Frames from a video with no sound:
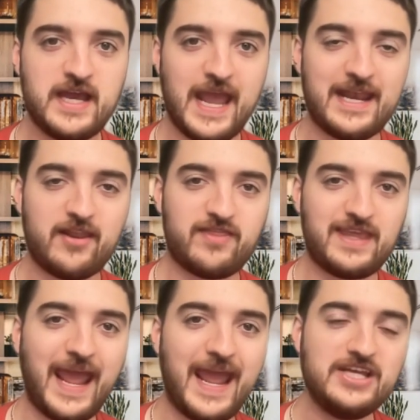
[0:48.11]
and
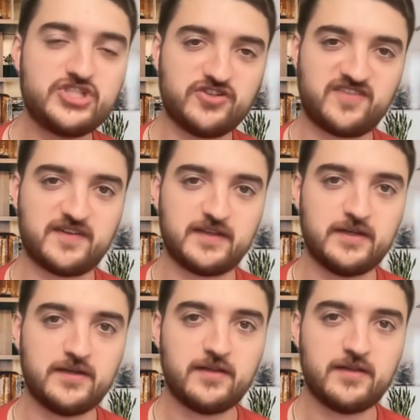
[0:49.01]
the
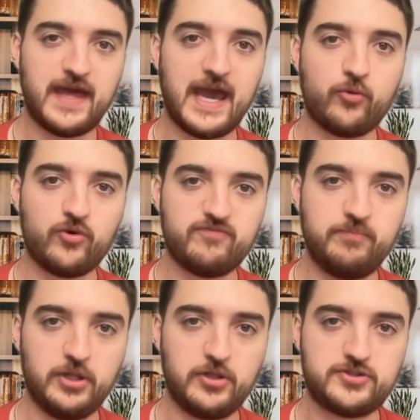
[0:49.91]
agency that we've
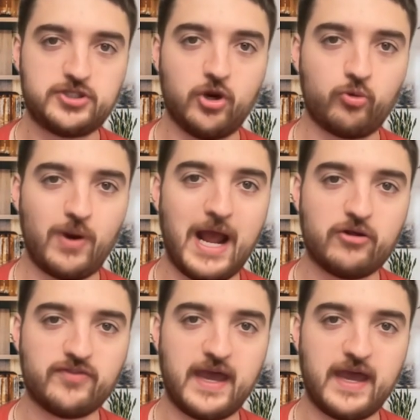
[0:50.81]
built
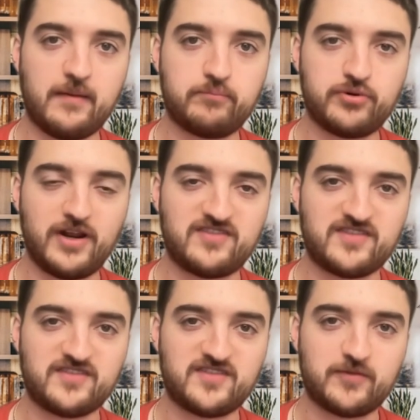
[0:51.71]
around that
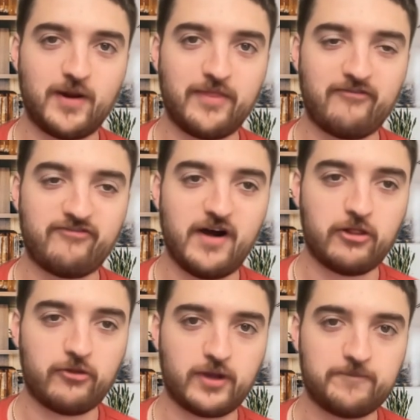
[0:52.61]
presence, around that
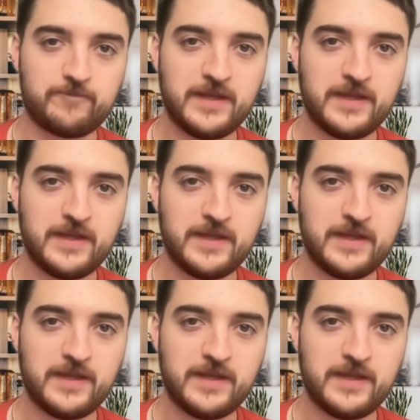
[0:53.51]
following.